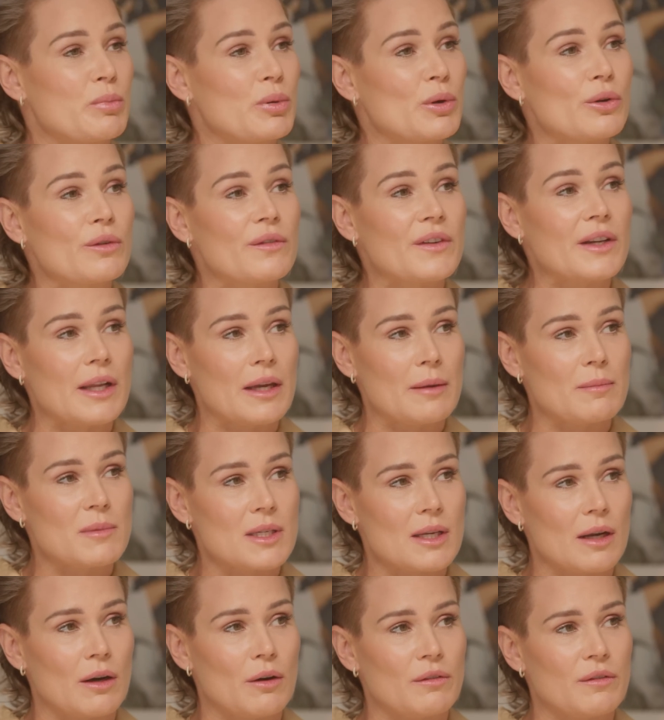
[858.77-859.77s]
proven
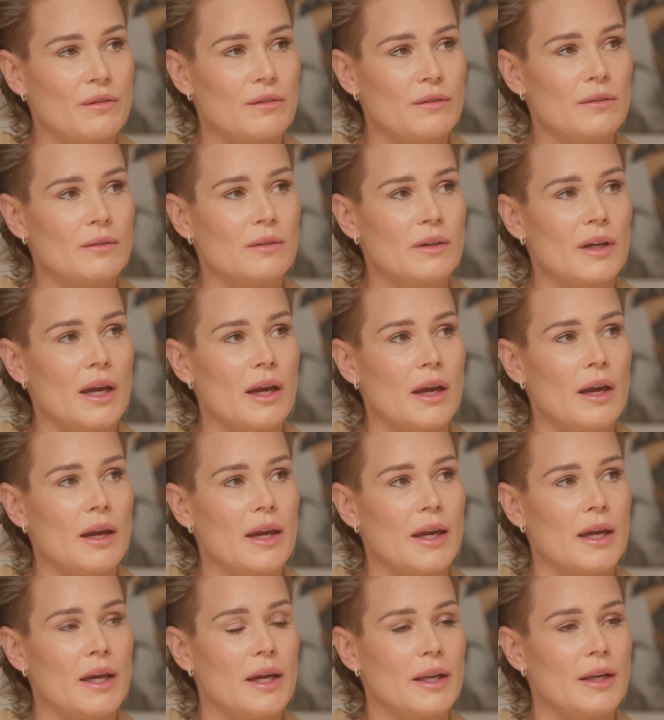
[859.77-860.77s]
himself mm-hmm.
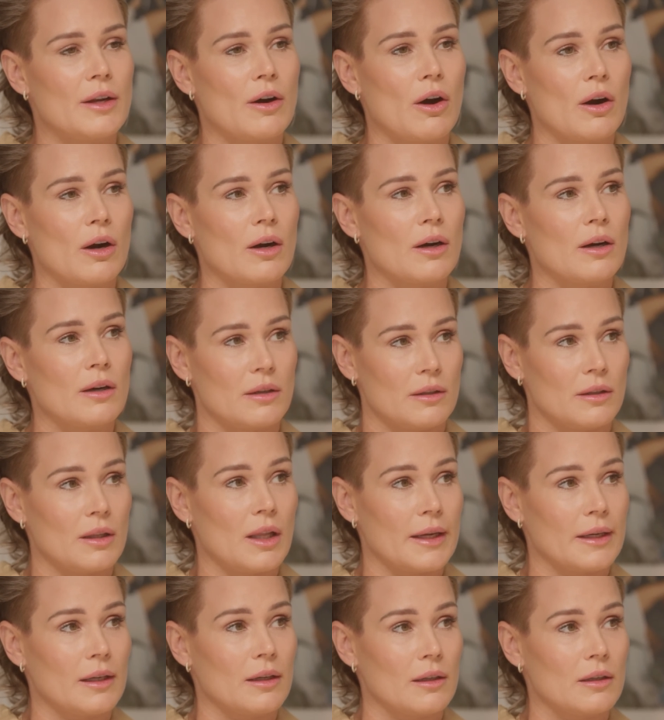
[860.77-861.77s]
in our
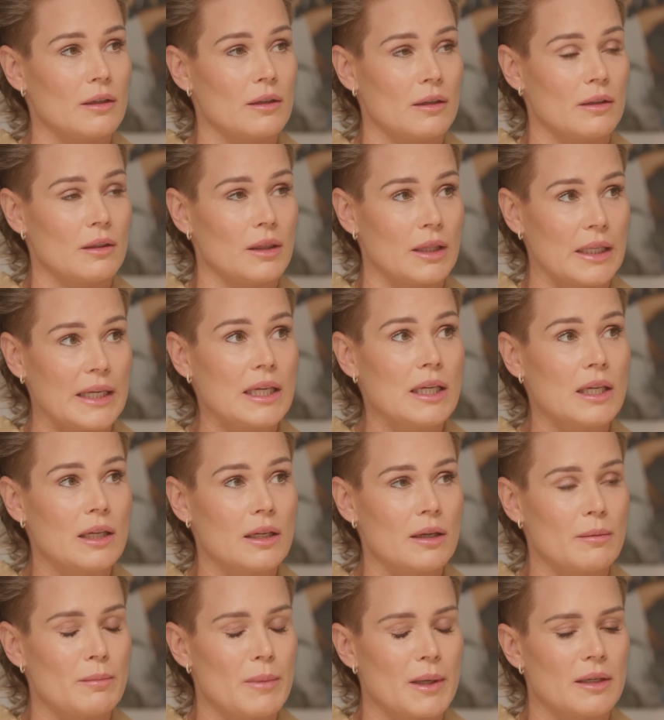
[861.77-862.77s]
like league
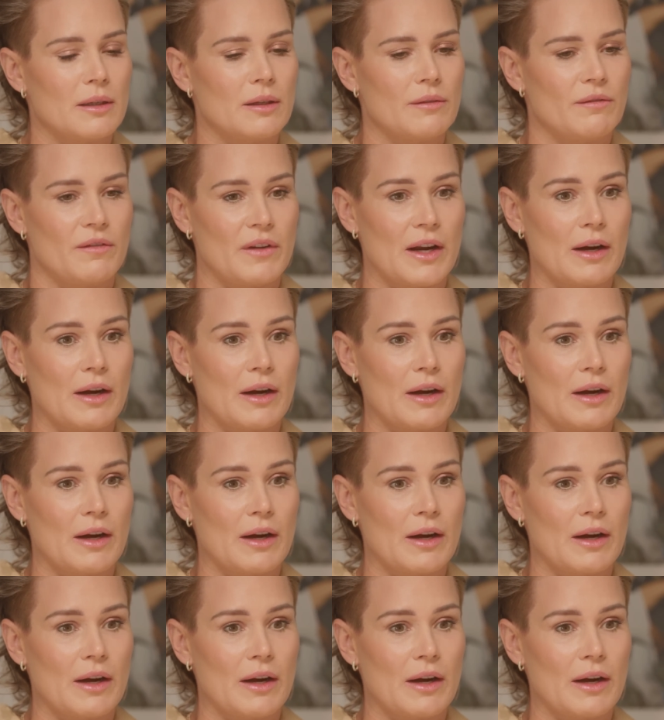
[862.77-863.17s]
competitive, right.